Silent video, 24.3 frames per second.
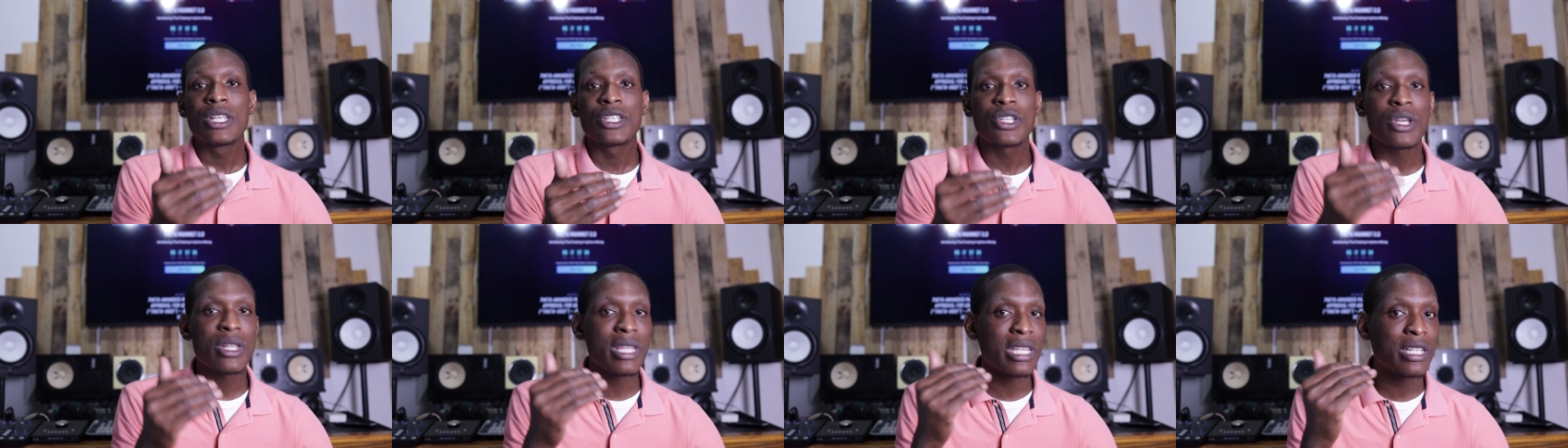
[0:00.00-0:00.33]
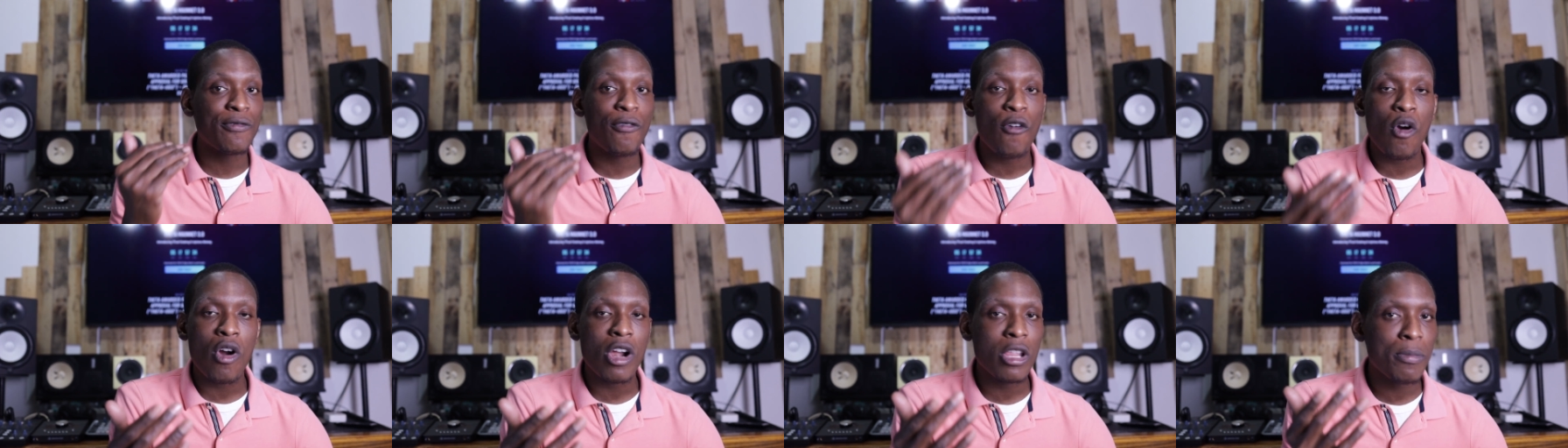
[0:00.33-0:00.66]
So
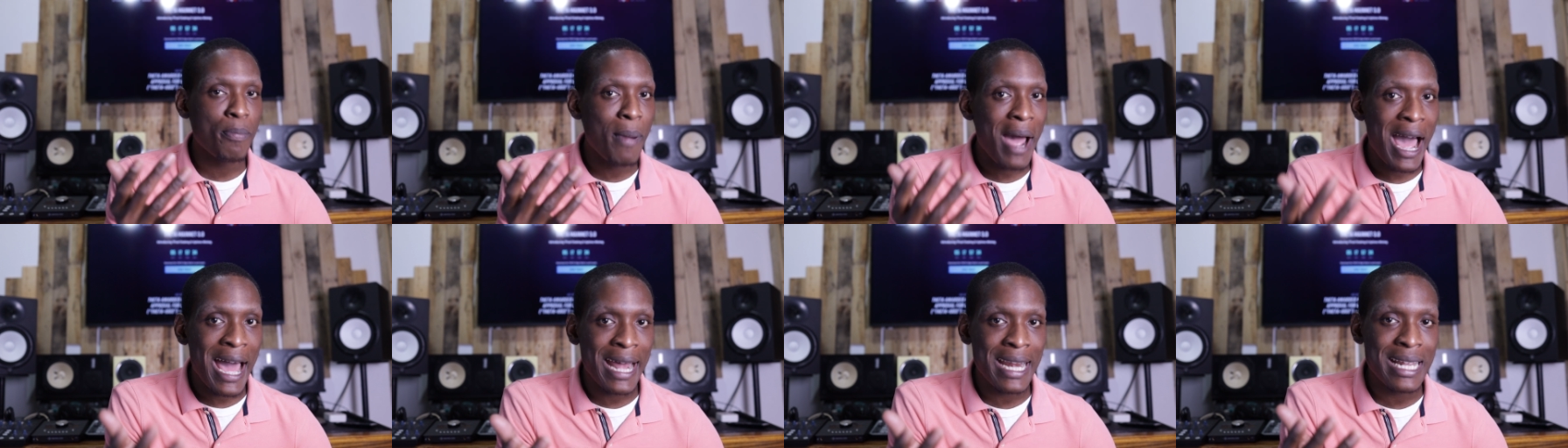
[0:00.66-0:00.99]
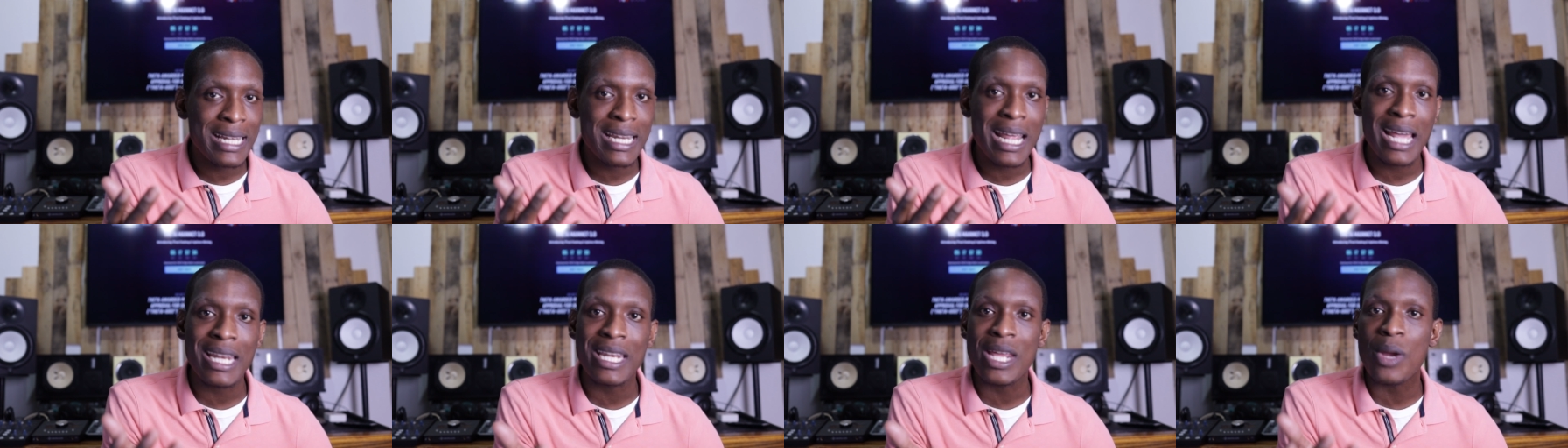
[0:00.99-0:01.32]
this fourth
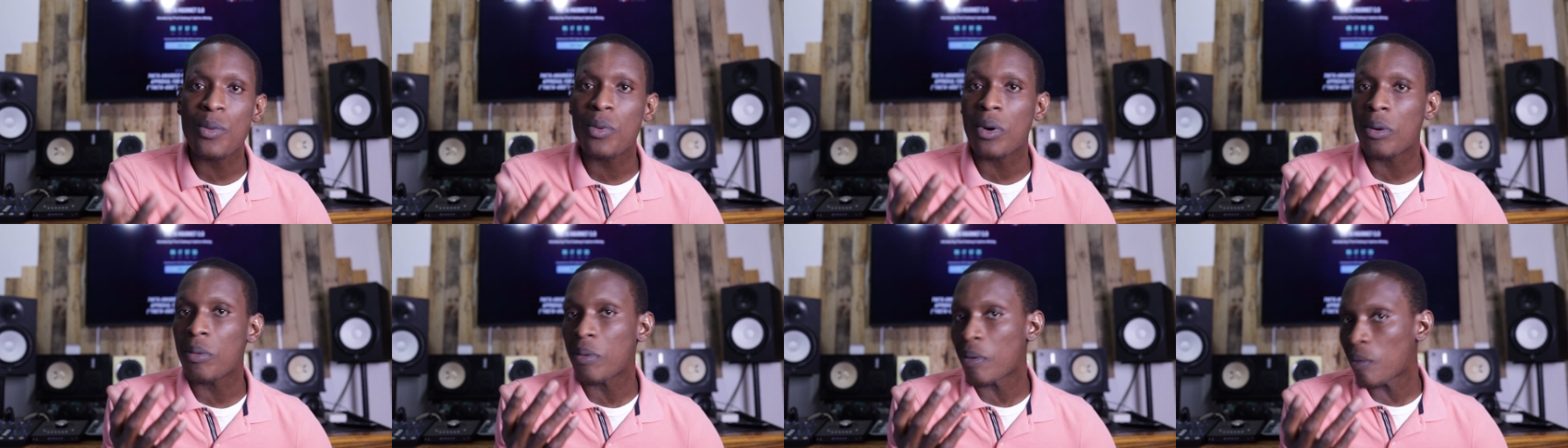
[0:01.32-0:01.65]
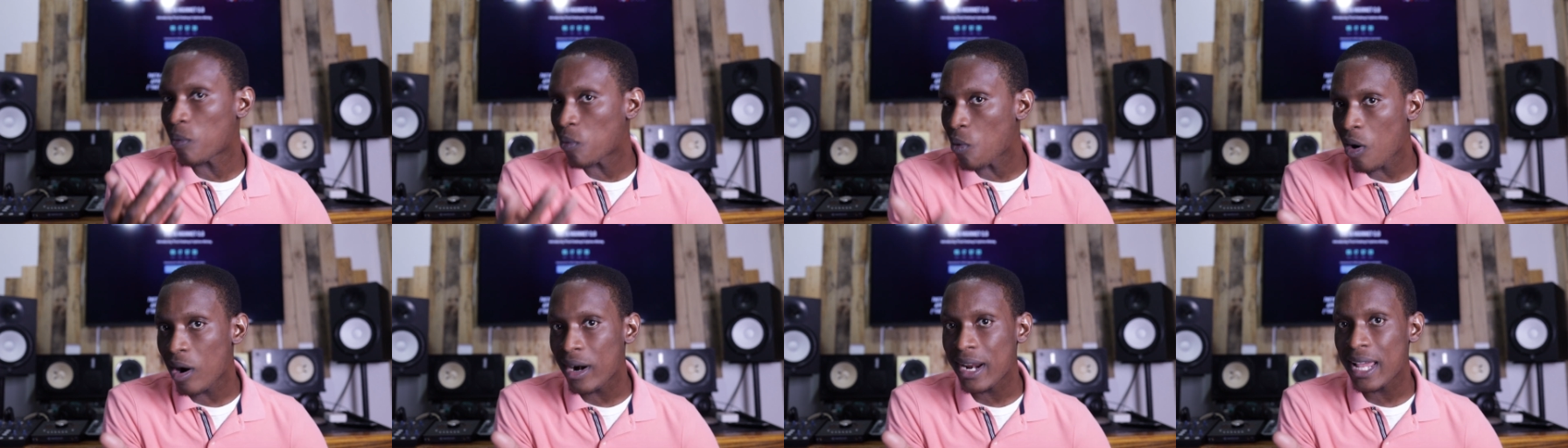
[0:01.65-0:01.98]
patent that they were
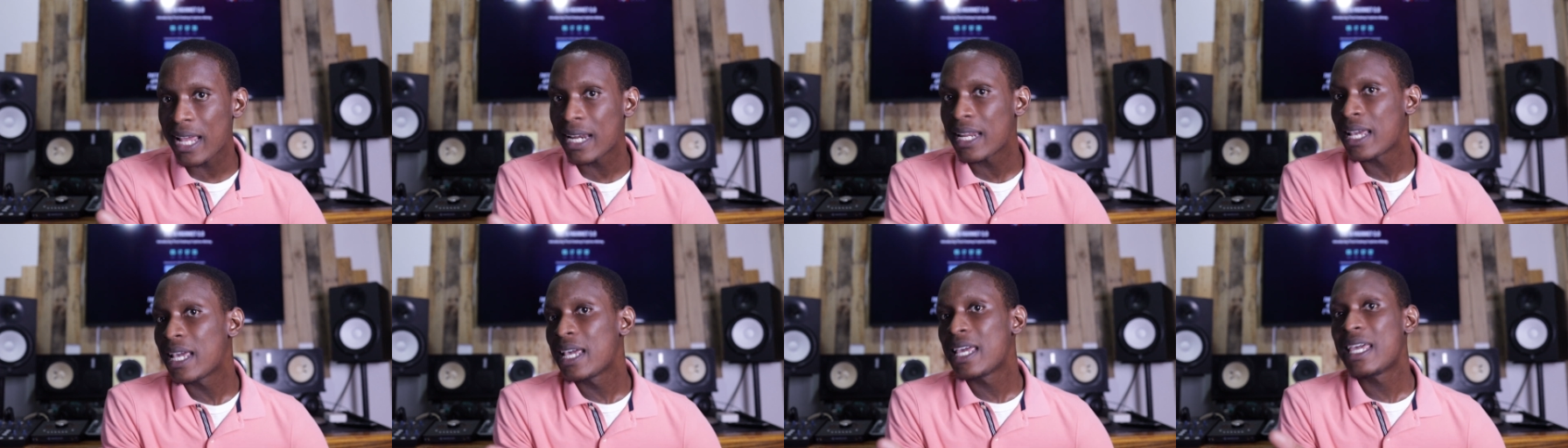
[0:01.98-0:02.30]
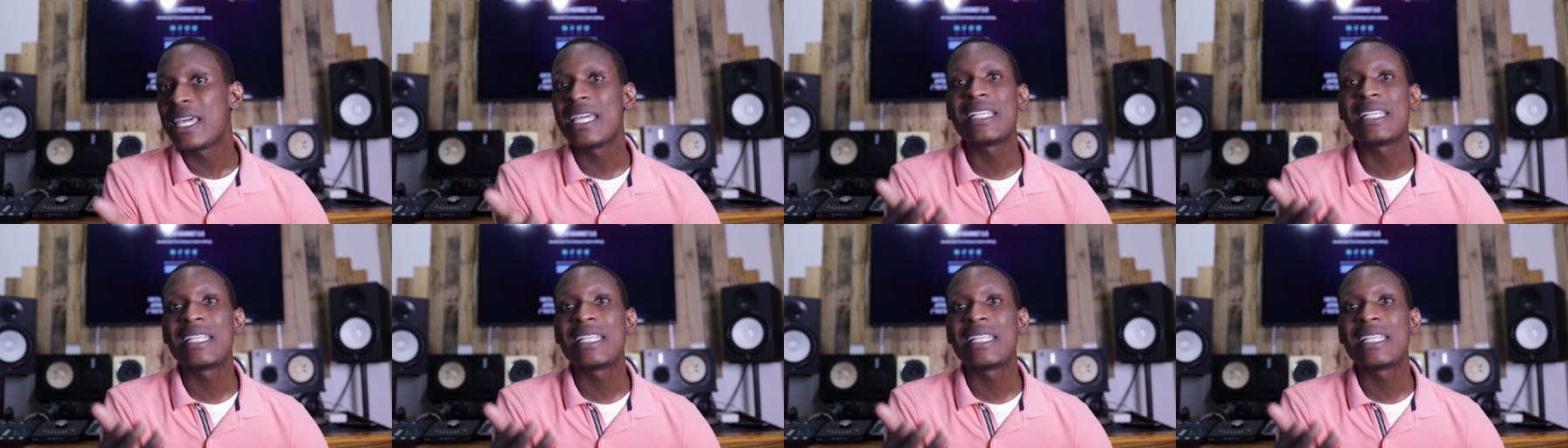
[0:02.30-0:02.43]
rewarded